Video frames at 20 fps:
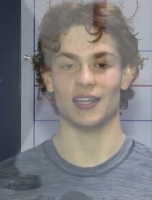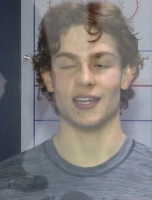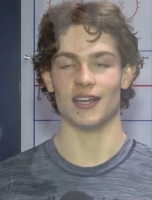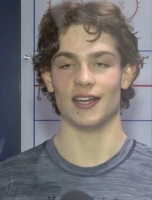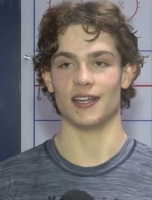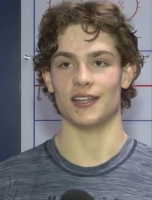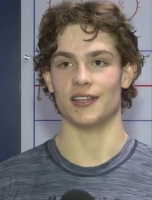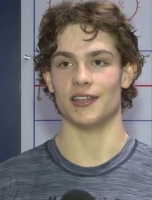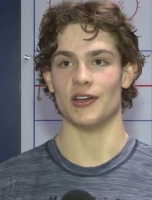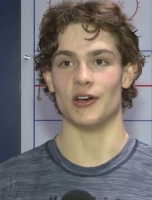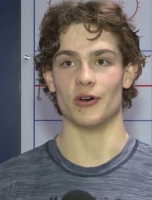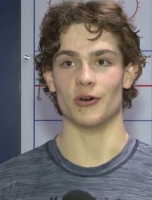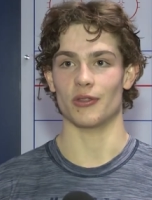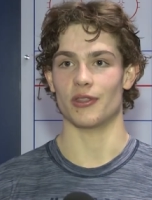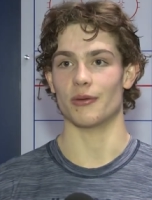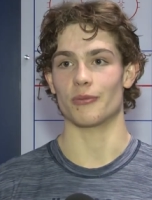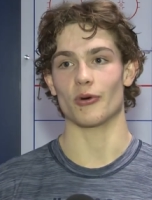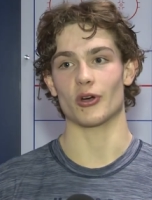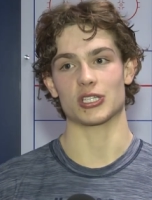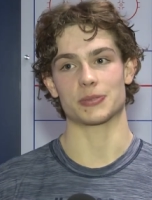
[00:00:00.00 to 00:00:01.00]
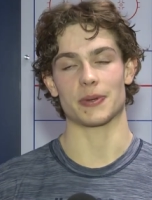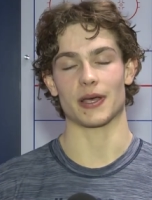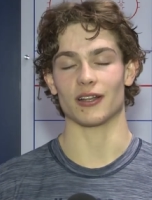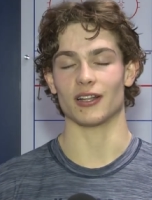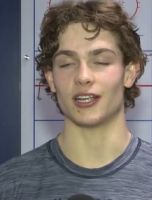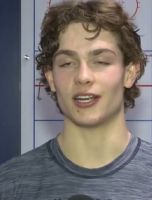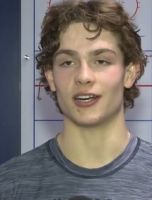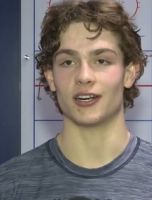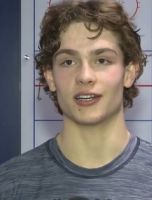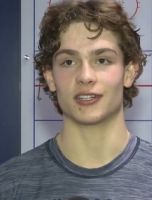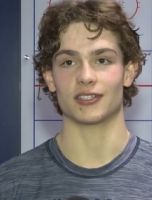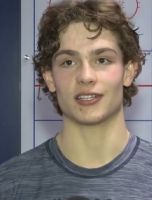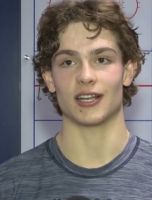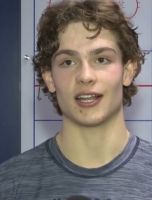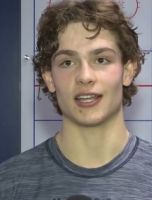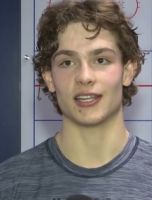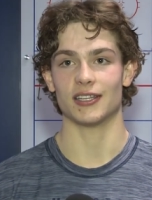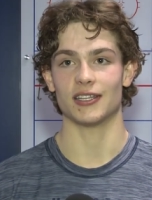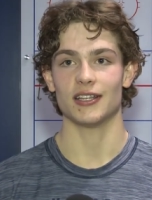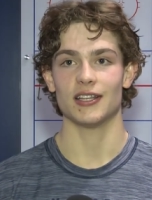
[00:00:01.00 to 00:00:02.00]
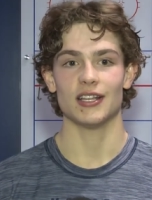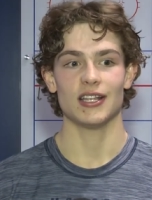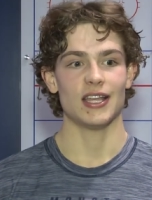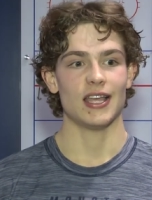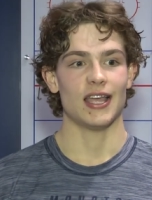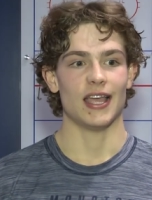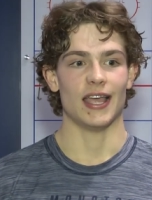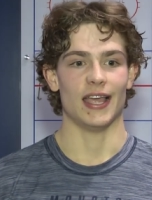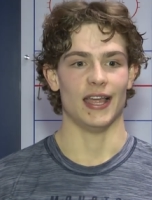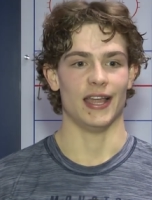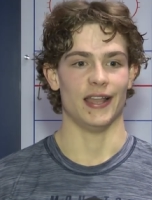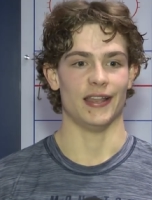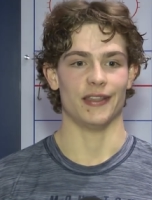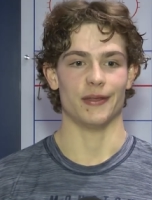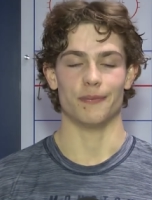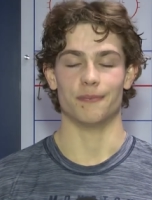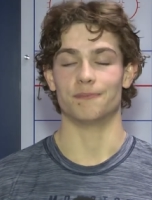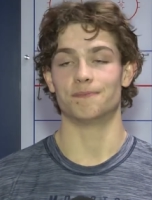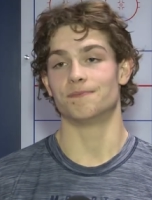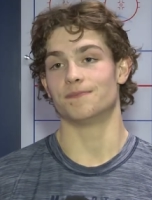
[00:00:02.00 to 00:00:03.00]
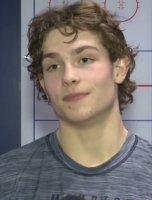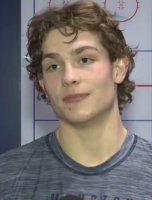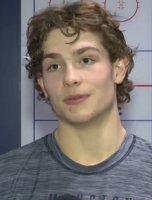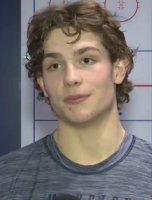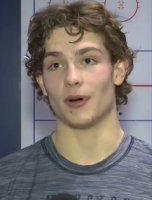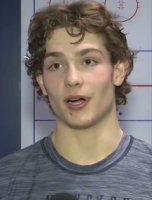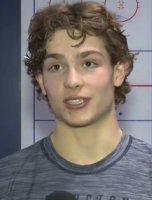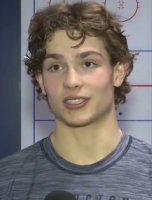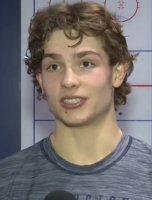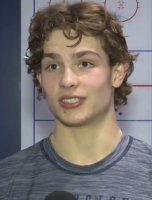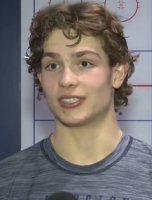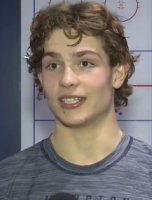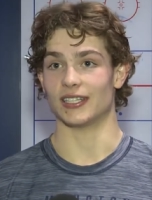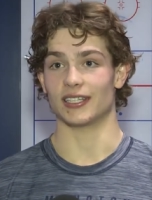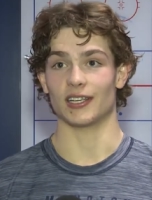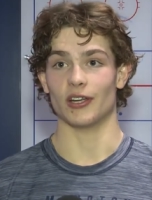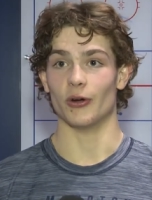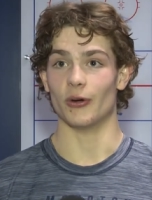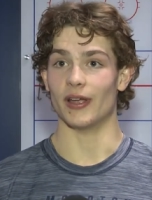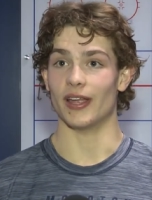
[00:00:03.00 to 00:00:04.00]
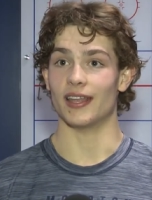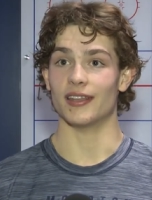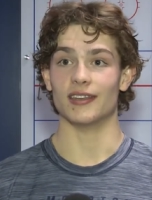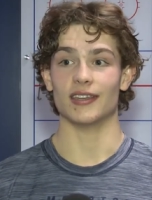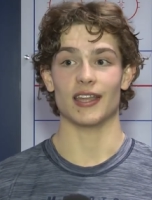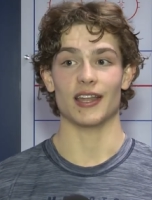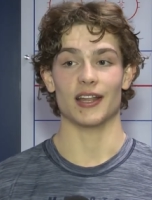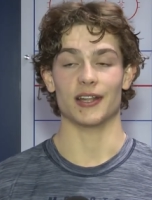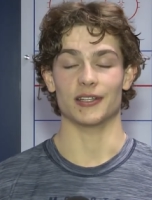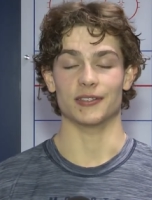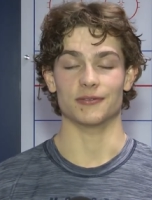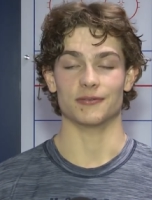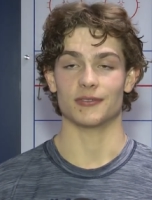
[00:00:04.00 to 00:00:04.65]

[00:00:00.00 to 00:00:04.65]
uh, no, the boys battled hard tonight, and the the puck just didn't go in and